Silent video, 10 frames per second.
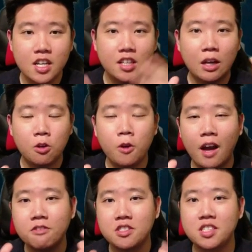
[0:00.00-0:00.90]
Now, you
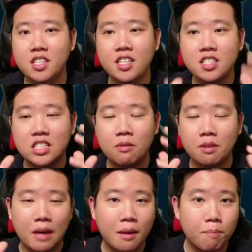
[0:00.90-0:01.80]
have seen some of
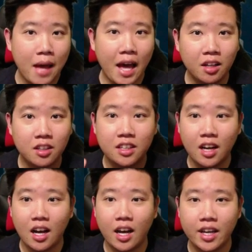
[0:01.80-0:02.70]
my battle
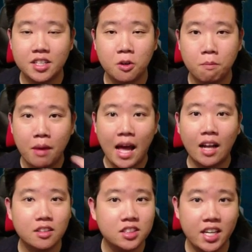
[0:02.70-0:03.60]
guides or
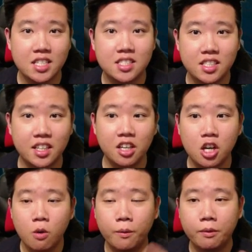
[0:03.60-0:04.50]
battle testing
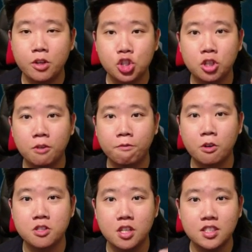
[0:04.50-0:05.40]
with Richard
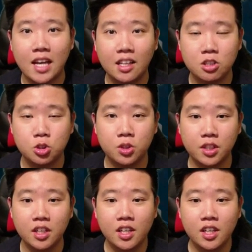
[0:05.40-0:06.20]
I talent tree.